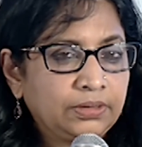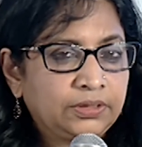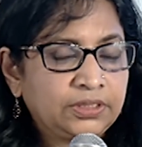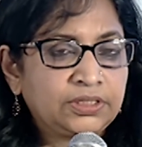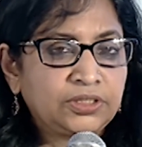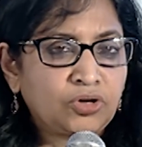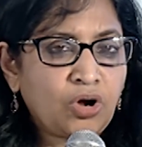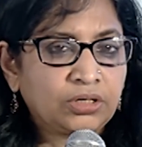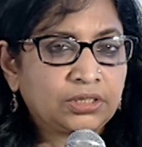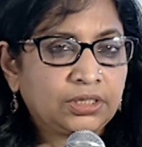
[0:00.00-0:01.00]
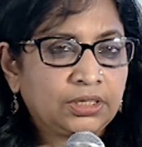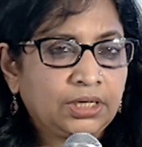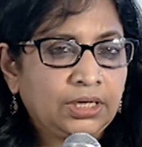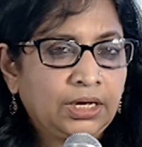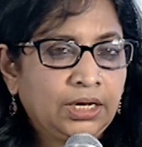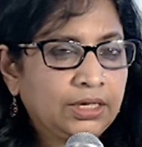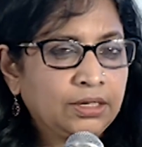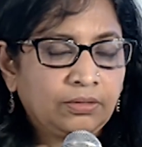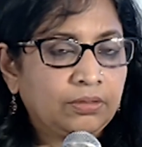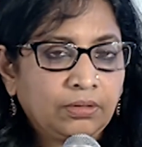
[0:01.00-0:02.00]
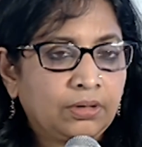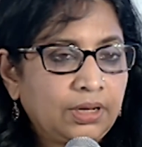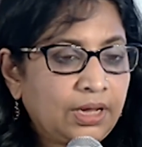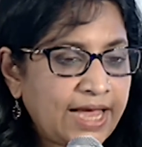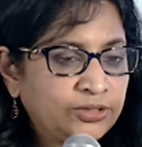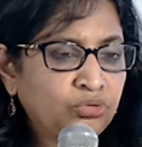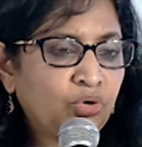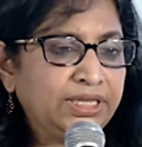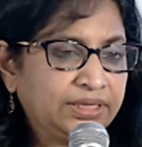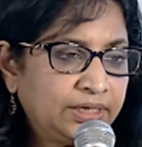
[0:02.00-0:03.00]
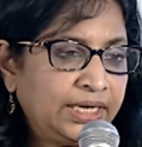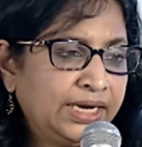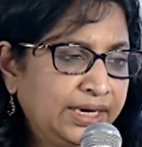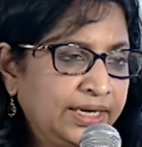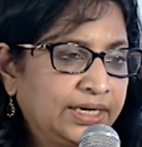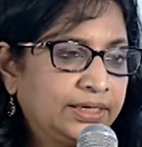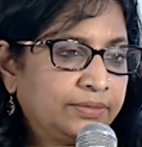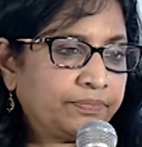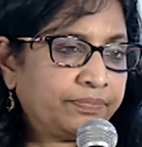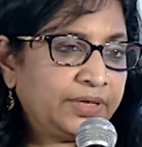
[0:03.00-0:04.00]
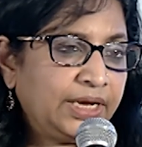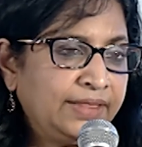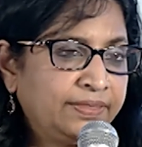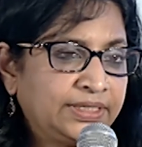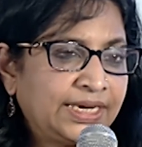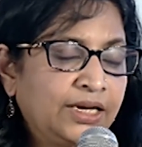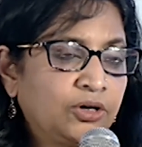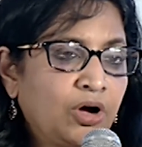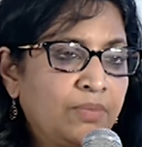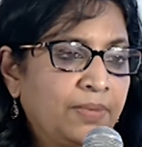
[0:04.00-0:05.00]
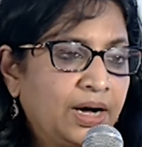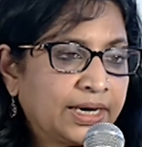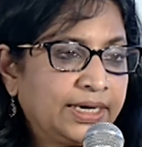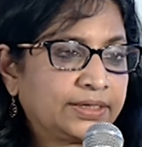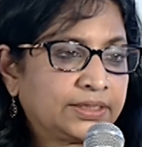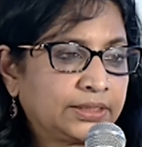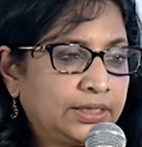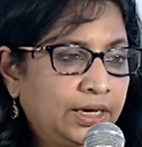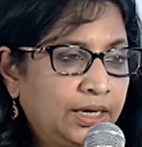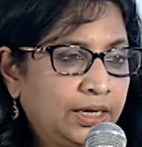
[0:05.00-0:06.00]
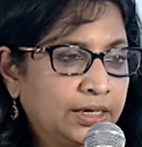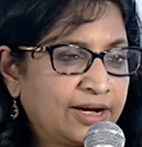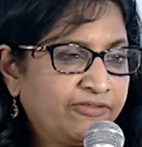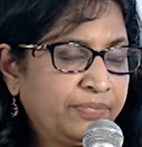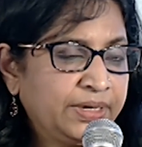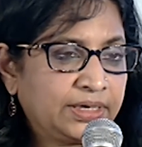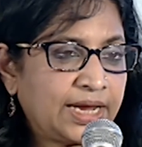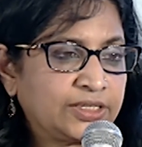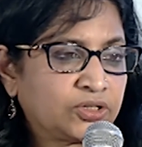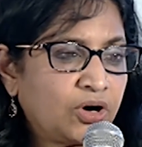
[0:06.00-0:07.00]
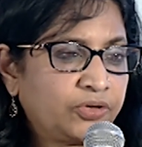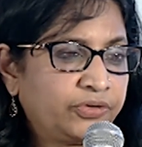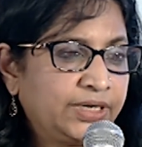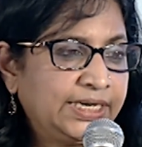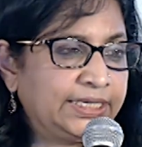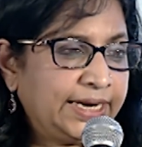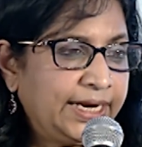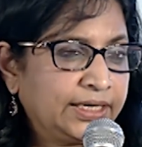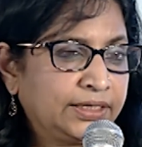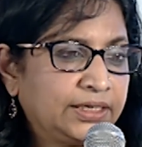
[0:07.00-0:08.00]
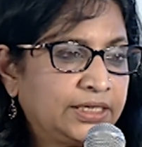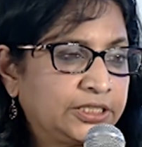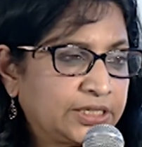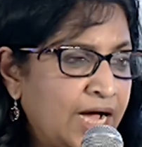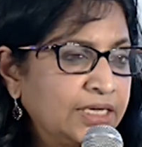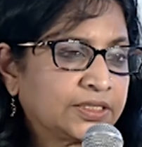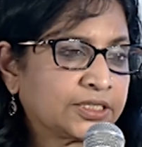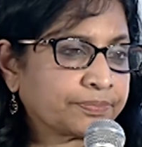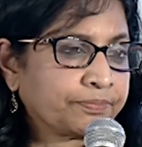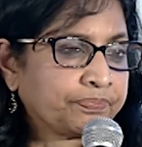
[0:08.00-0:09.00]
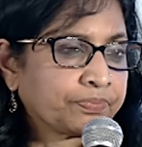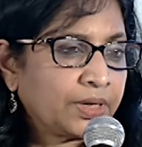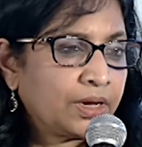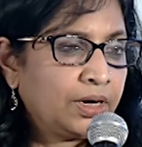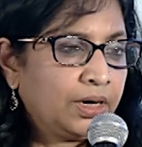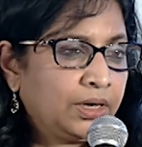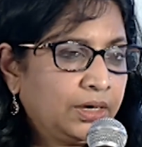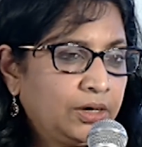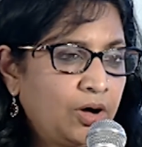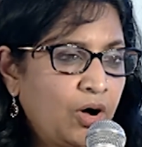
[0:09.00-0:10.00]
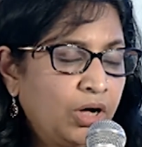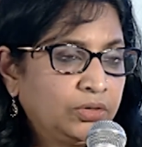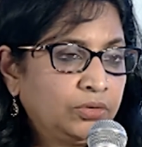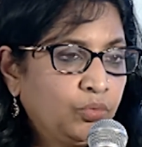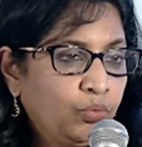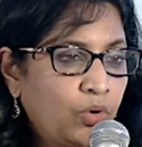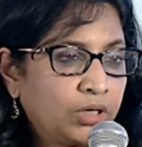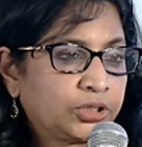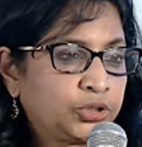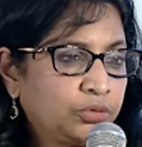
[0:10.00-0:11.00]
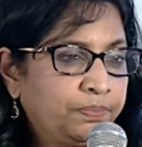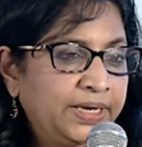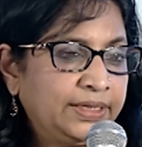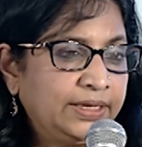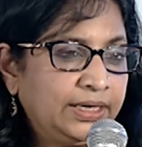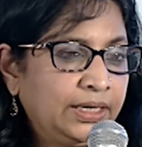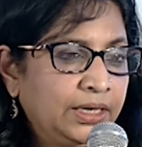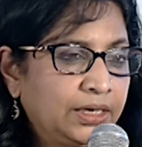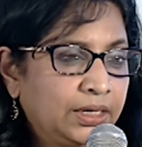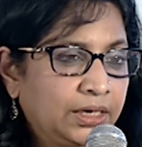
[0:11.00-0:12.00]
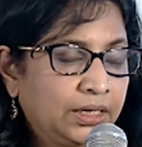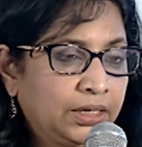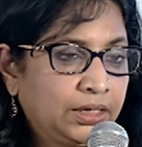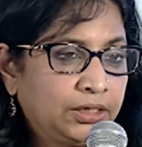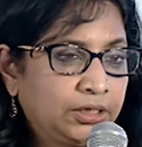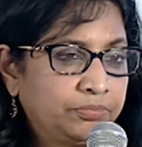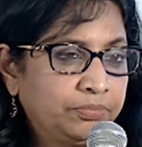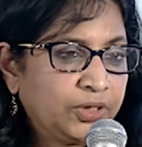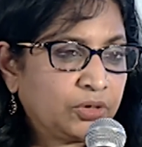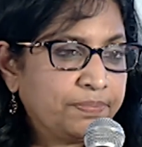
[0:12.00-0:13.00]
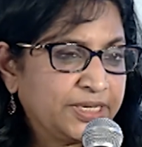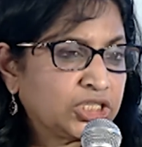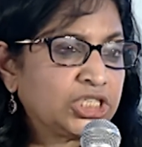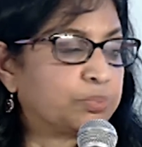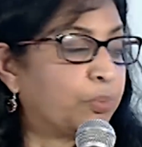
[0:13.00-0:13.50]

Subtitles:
this is not, as you know, in India, in the telecom market, government has not really taken a stance on what should be the business